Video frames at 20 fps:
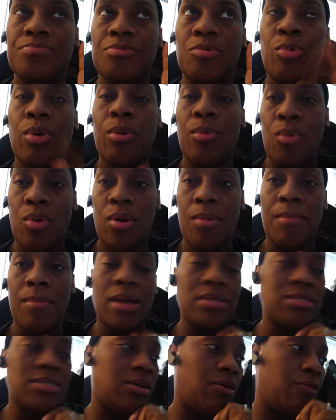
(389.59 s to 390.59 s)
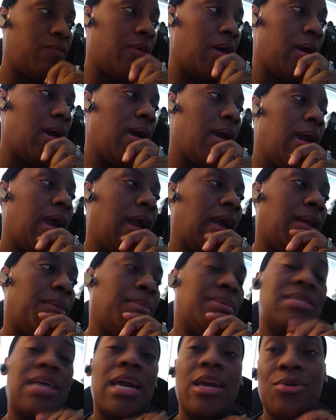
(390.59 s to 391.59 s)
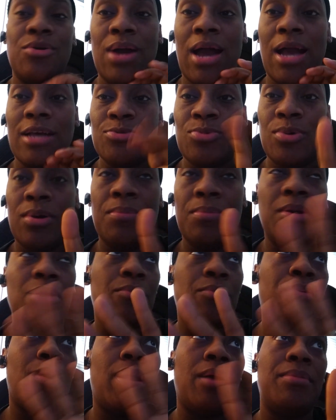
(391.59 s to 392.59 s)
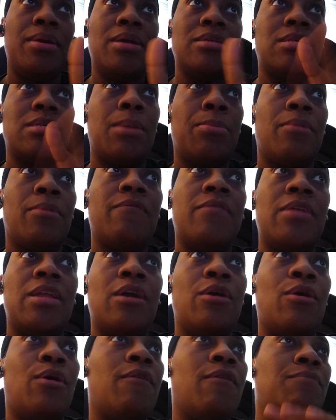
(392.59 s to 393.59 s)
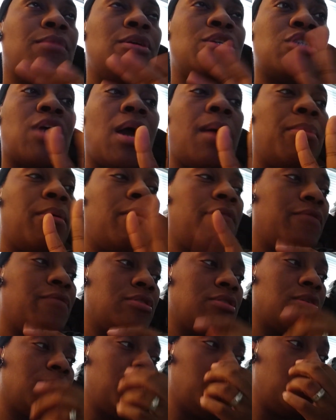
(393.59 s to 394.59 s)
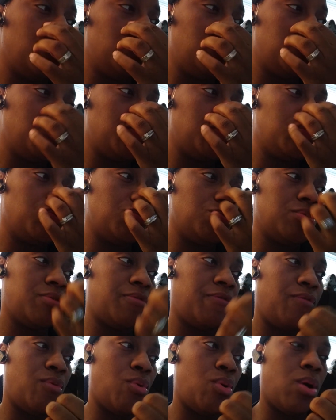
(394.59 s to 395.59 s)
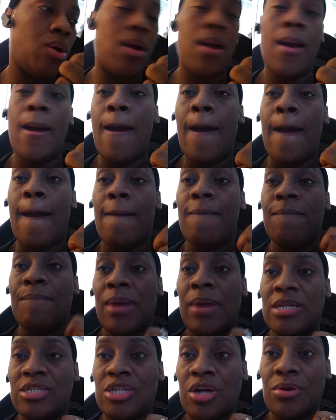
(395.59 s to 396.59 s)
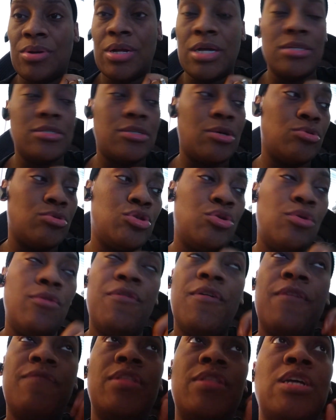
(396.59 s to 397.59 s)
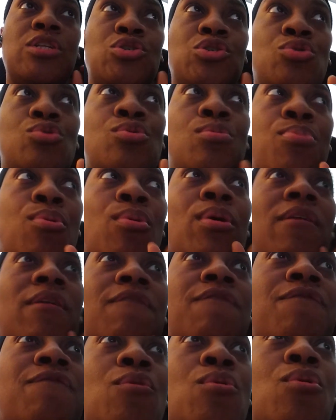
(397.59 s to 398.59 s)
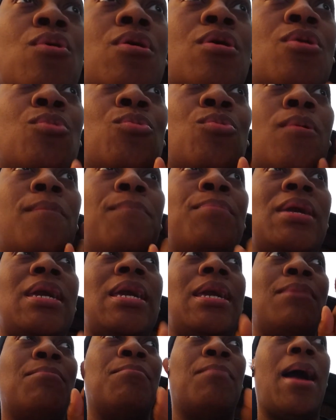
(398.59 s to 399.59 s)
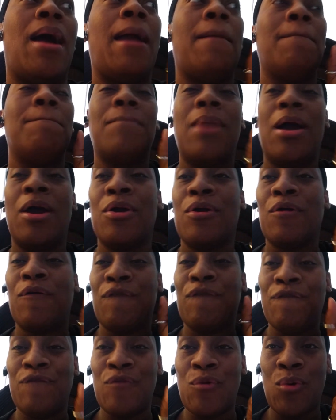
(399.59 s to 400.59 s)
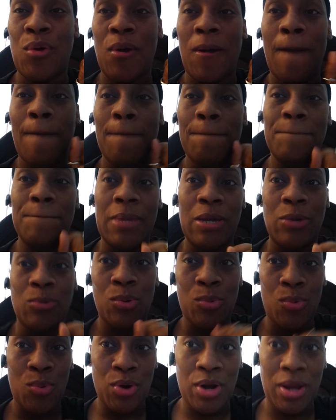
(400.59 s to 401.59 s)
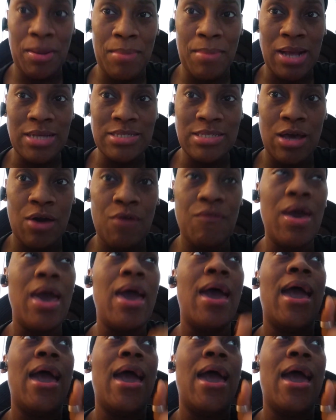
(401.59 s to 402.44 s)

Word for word: reward myself. And I'm going to take you guys with me. It'll probably be a separate video of me shopping for some new shoes for my journey. So 252.4 will be my mark for me rewarding myself.